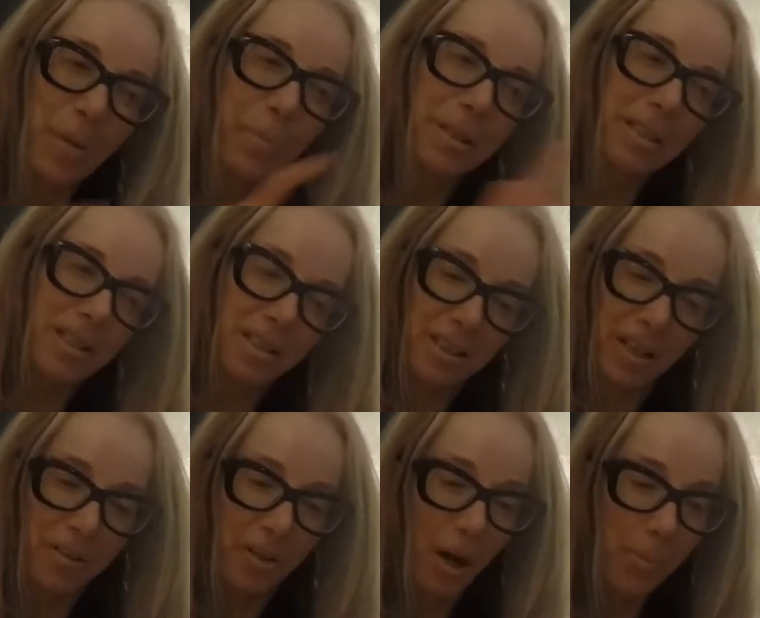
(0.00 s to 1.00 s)
but this is
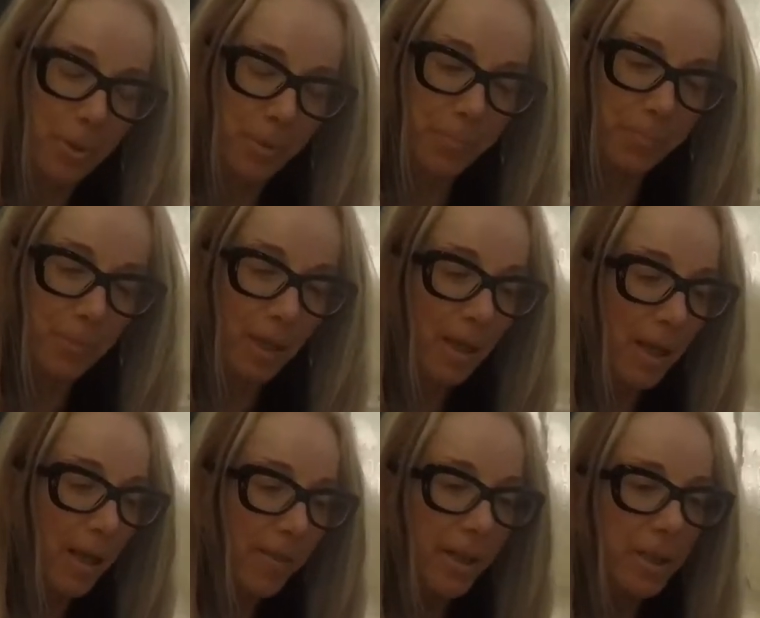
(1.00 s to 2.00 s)
another option.
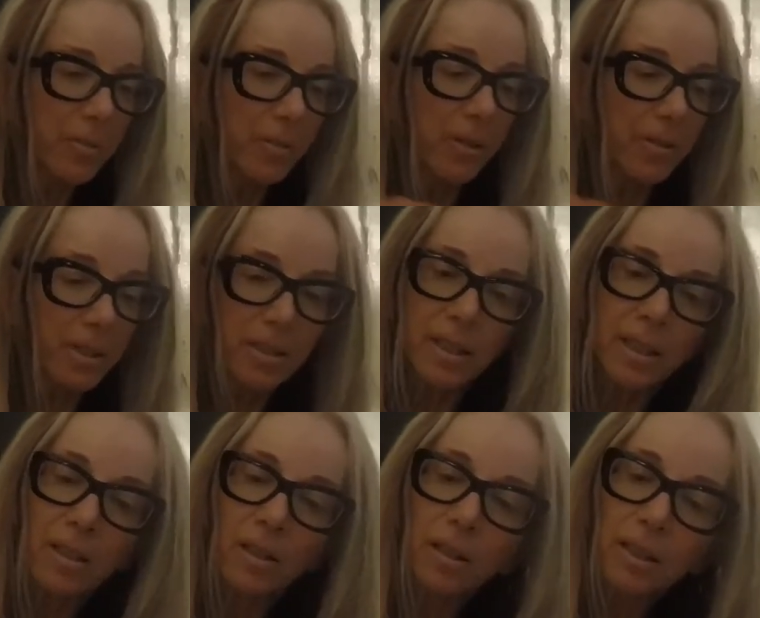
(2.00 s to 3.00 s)
Then you've got this
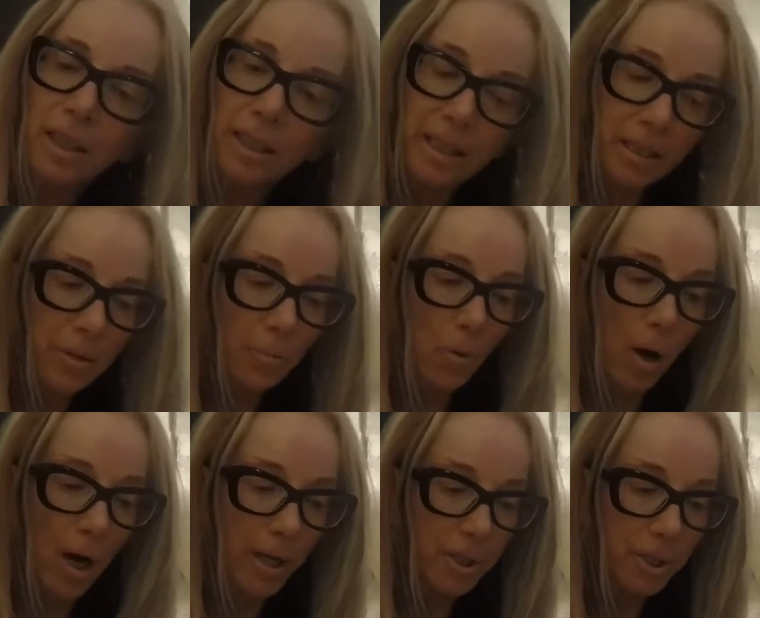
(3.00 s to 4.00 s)
thing called Clean
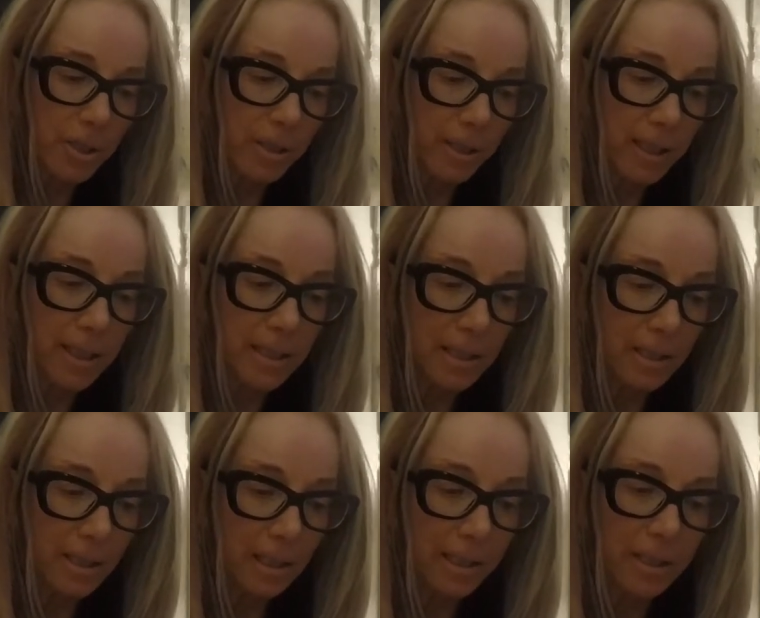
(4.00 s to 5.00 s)
Wash, Eat
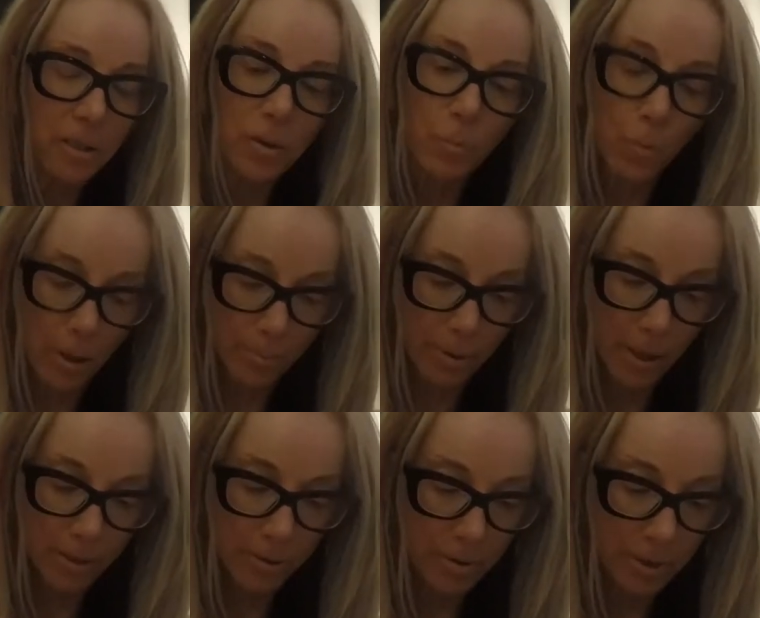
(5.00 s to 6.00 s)
Cleaner
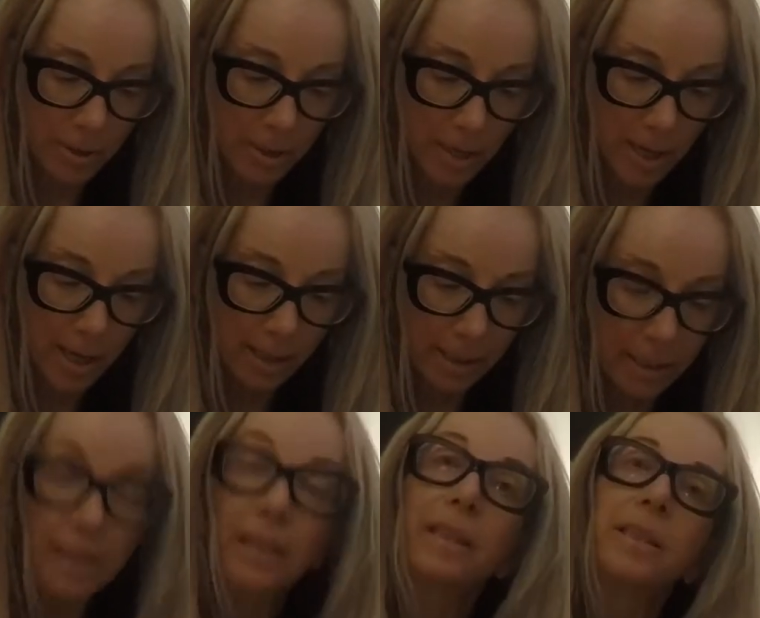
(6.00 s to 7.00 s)
Produce at
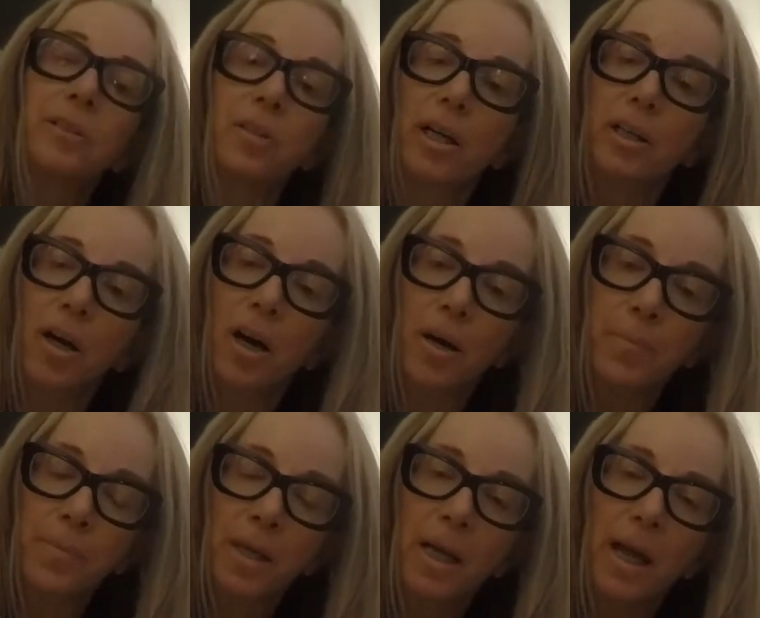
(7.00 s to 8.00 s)
eatcleaner.com,